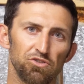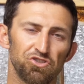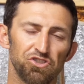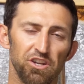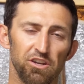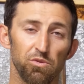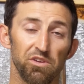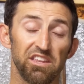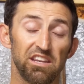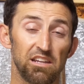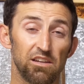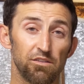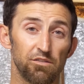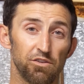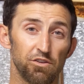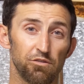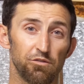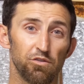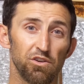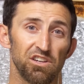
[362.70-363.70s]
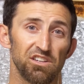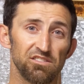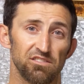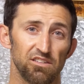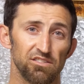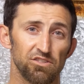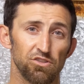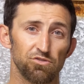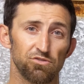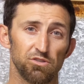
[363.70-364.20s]
share it with any of your friends,
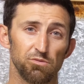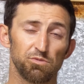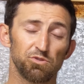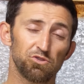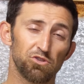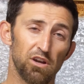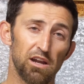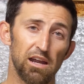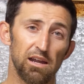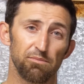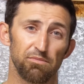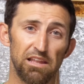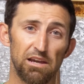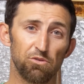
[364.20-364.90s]
also subscribe.